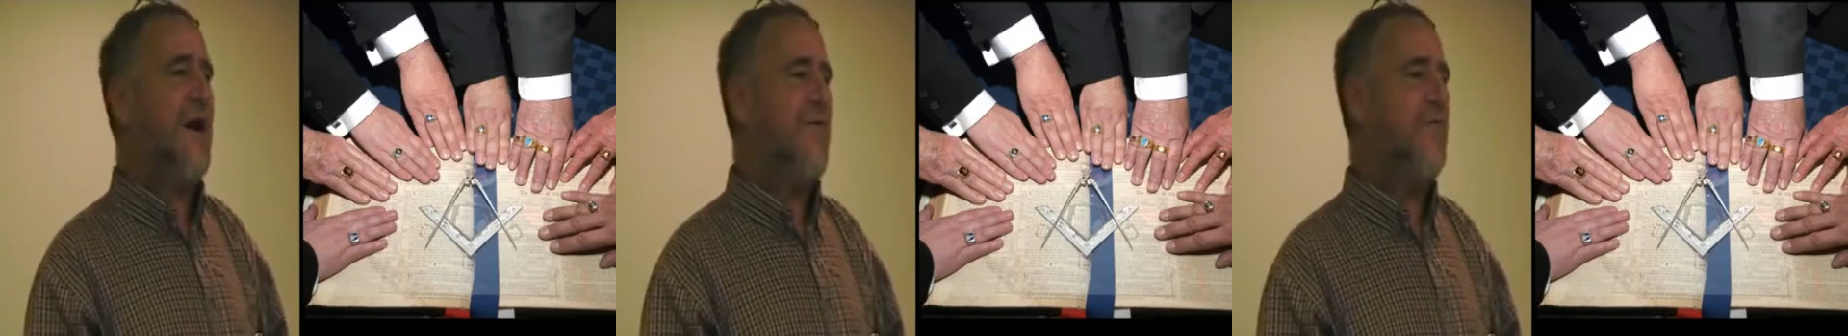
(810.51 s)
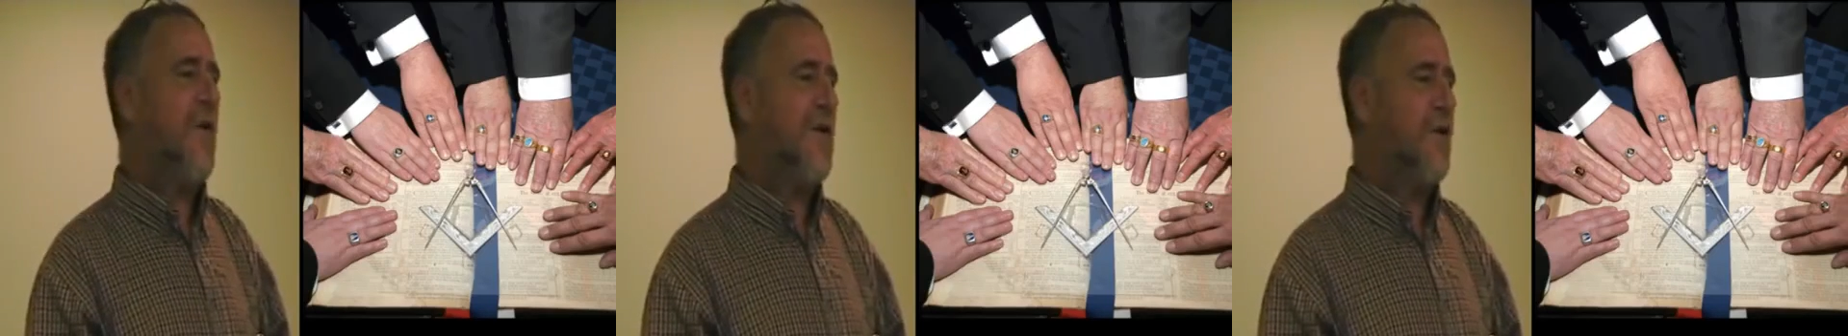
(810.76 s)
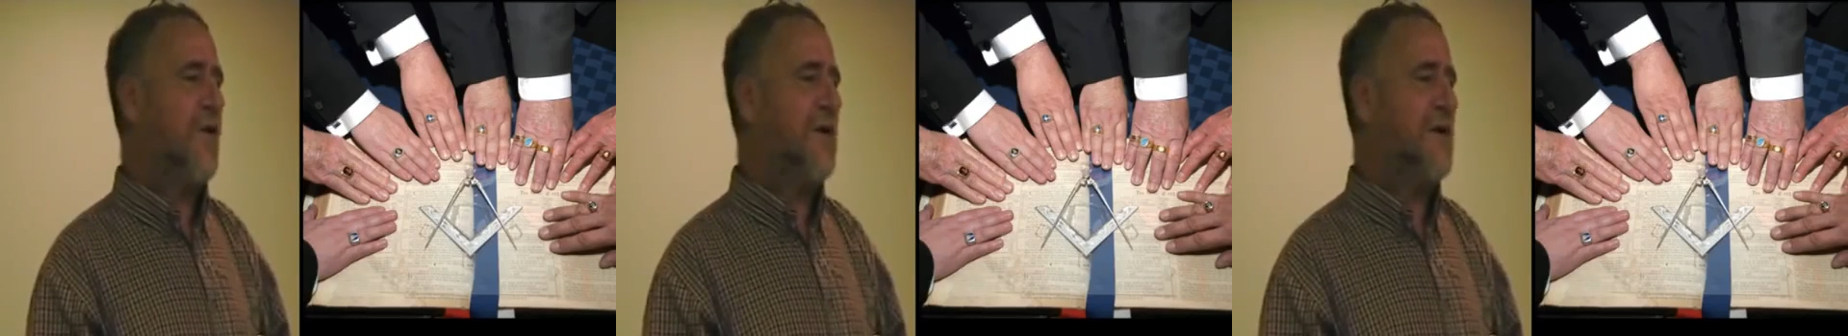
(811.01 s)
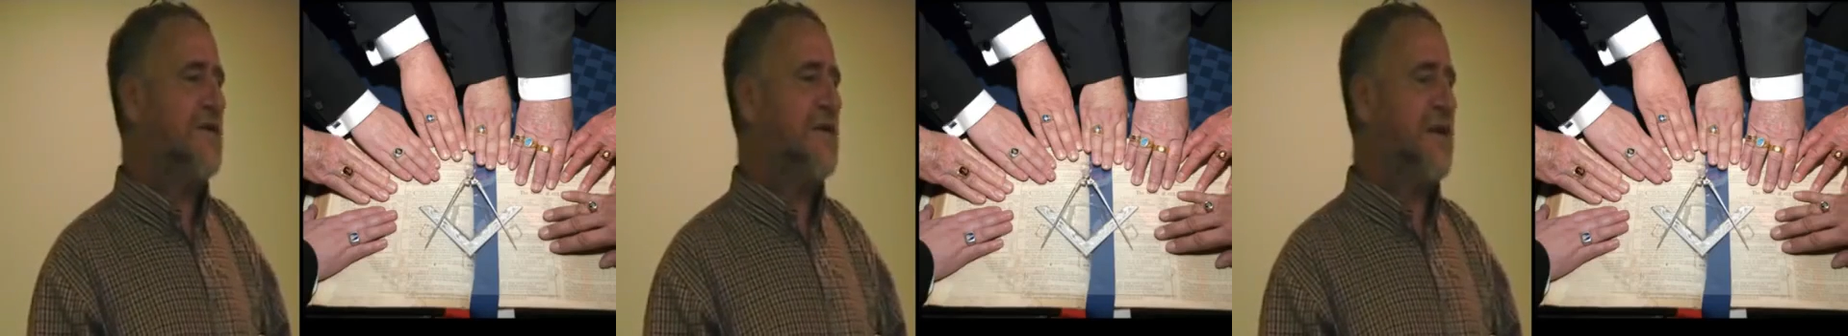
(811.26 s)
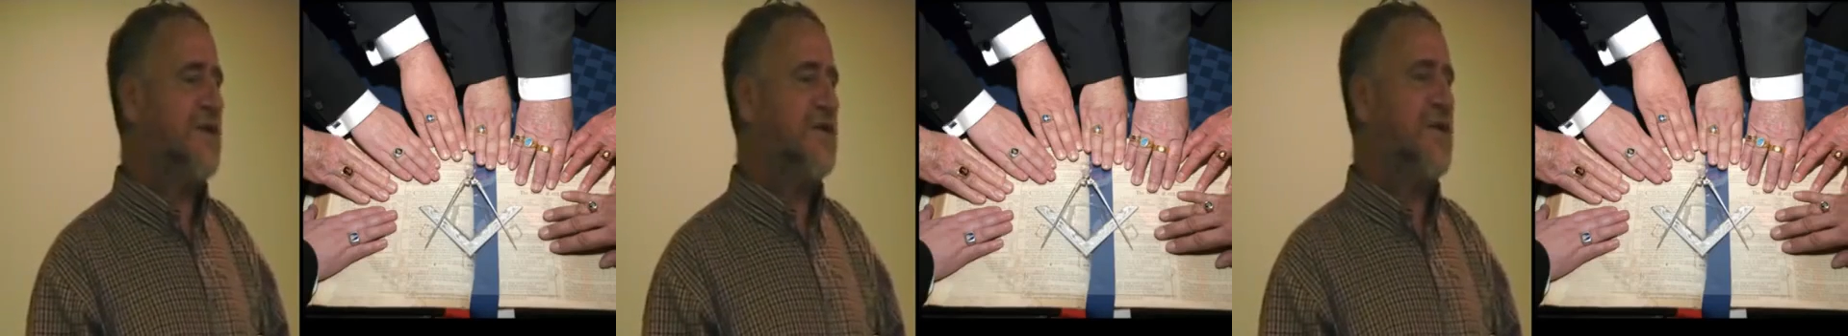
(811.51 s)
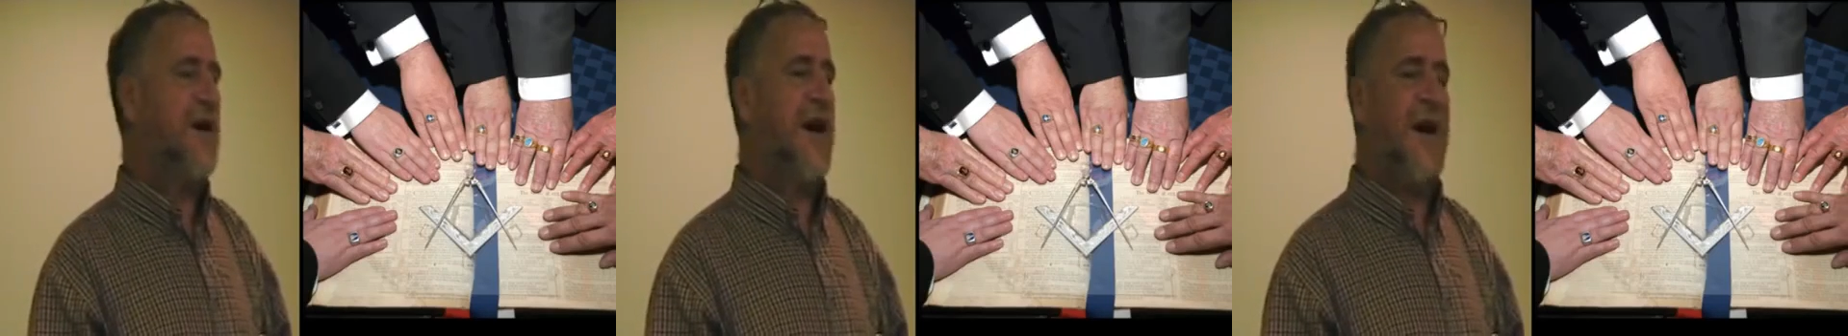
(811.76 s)
of one
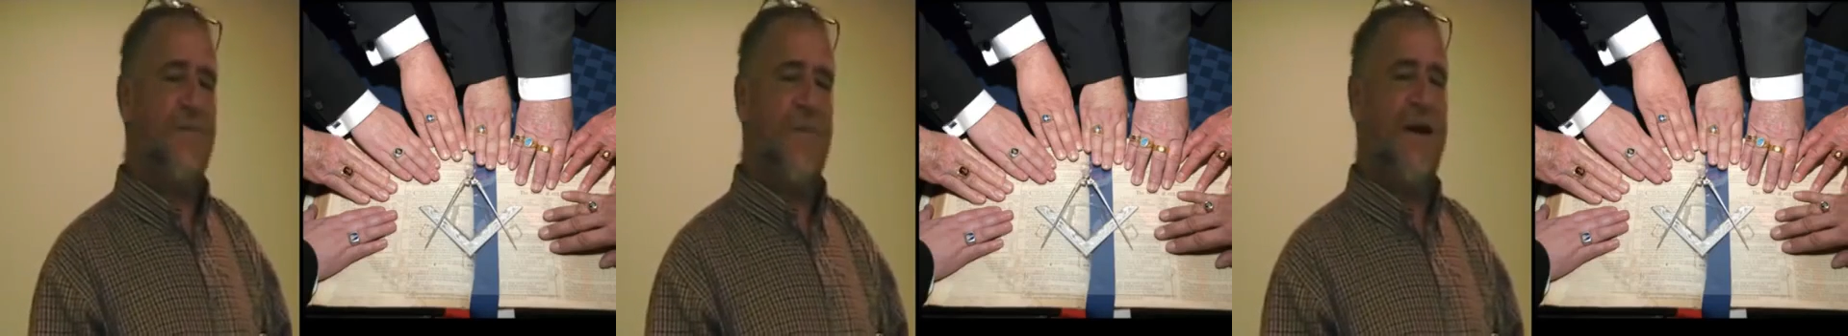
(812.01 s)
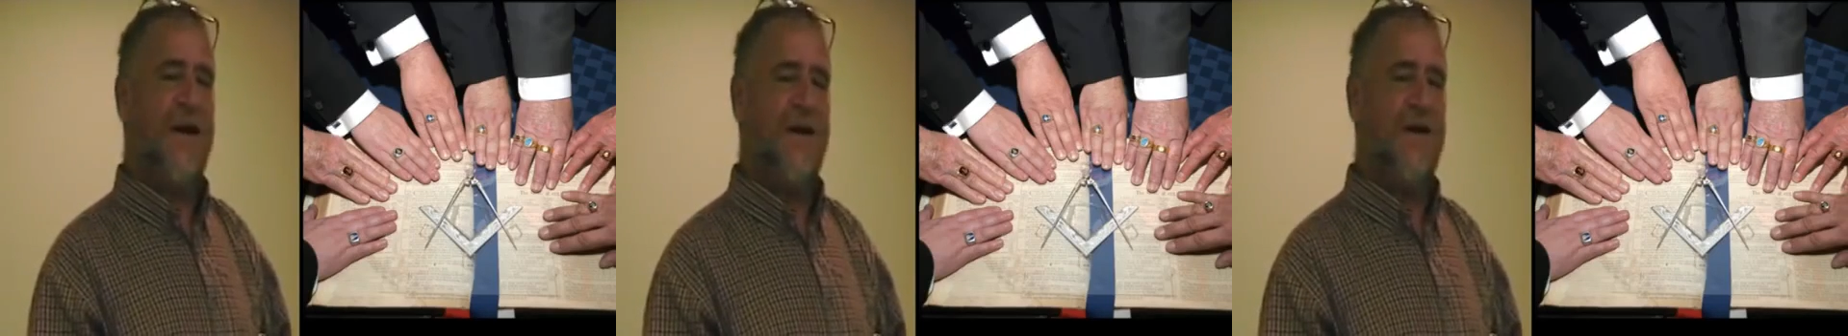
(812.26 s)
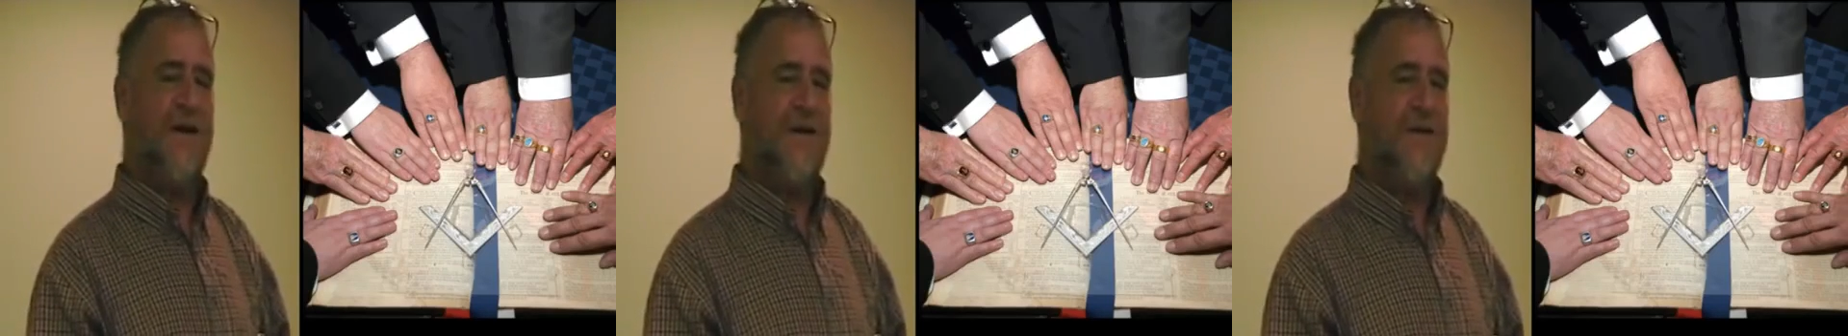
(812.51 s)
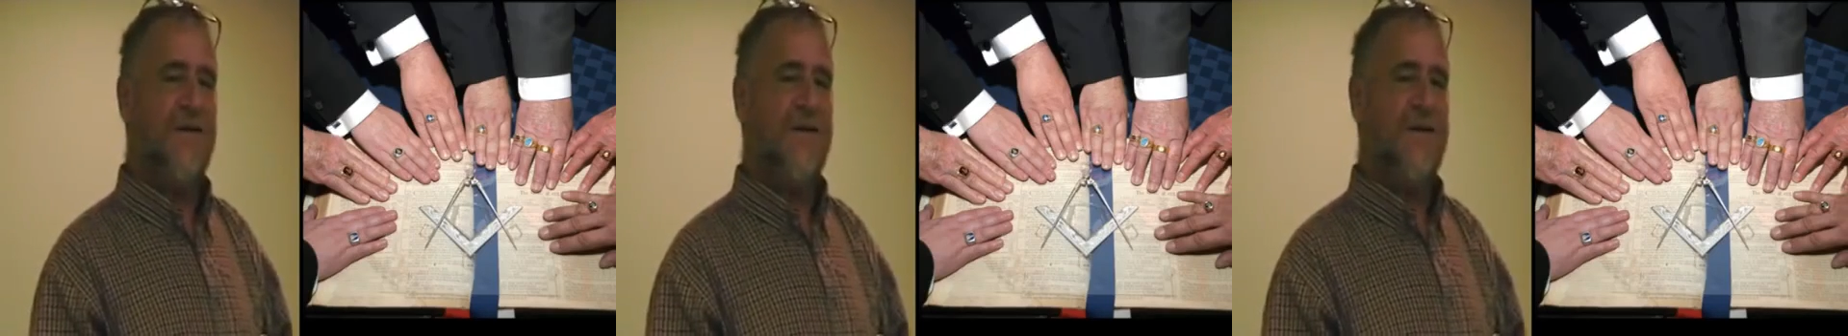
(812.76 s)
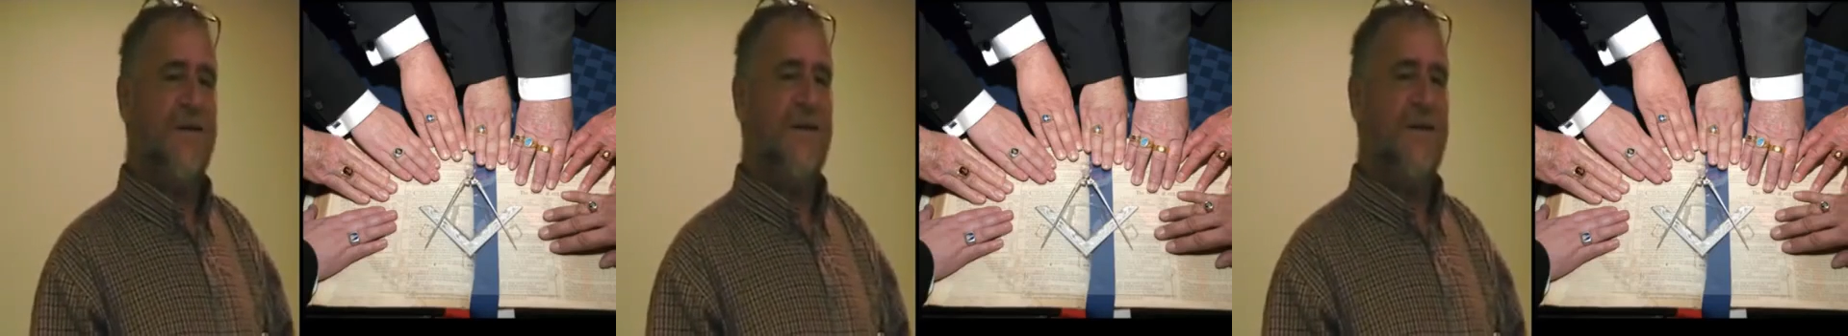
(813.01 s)
organization upending